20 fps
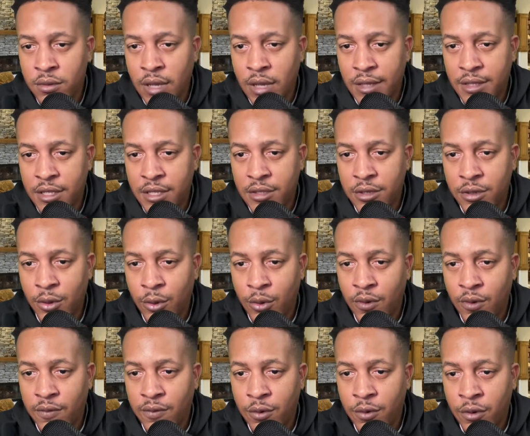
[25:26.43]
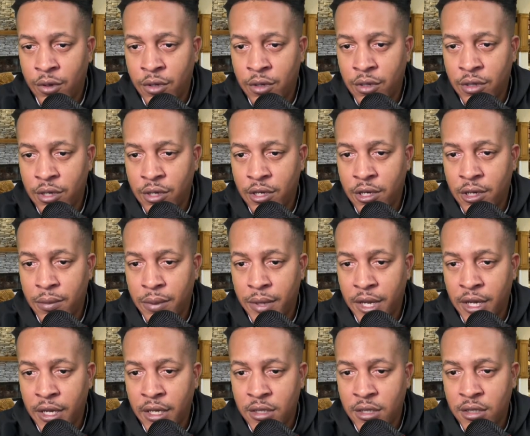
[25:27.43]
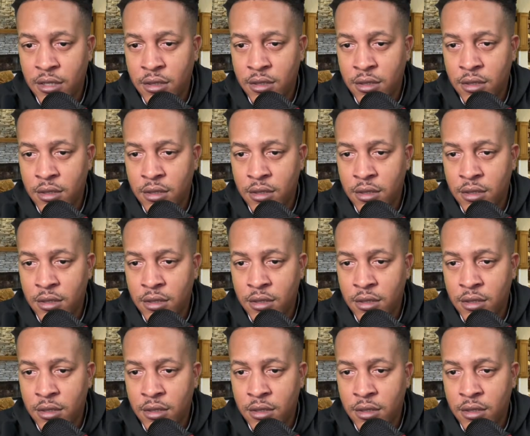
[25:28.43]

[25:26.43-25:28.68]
I think they're going for it. They're gonna pass.